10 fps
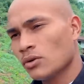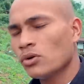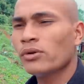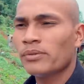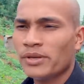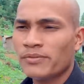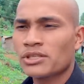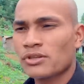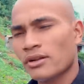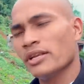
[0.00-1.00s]
who will be
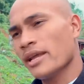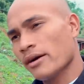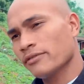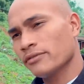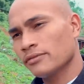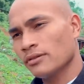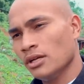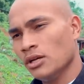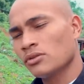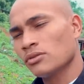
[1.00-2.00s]
patient enough
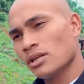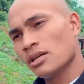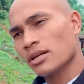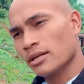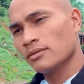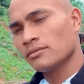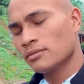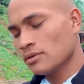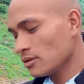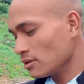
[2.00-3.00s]
to tolerate.
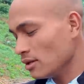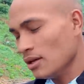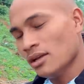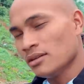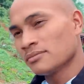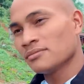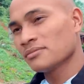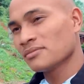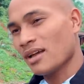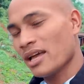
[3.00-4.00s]

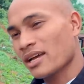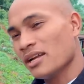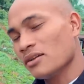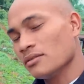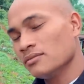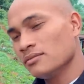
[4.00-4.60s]
I cannot.